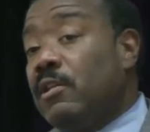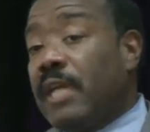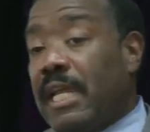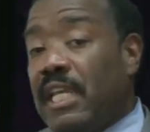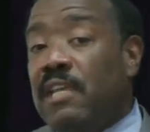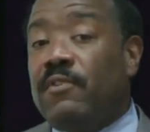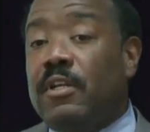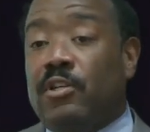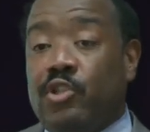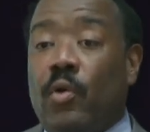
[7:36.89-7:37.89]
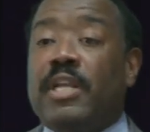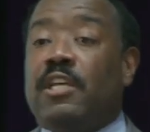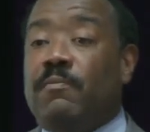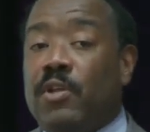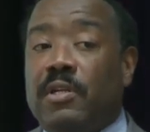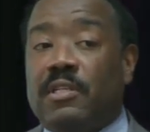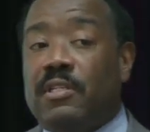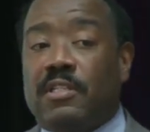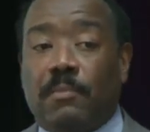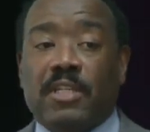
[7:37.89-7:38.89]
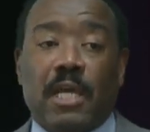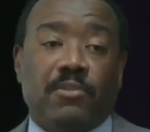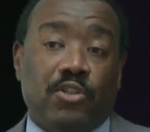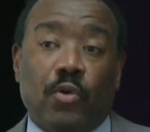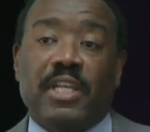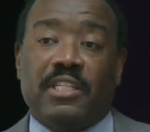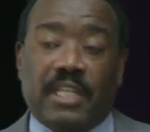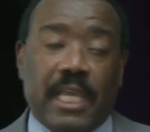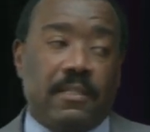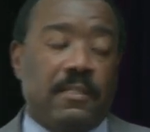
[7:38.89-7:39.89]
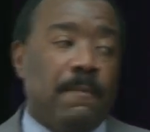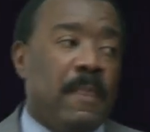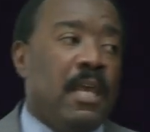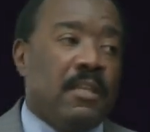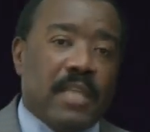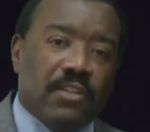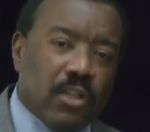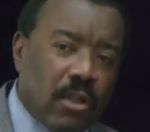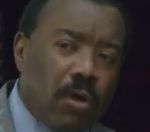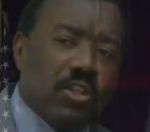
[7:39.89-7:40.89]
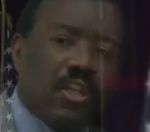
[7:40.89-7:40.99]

look at even adjoining communities and sometimes adjoining states, that's a larger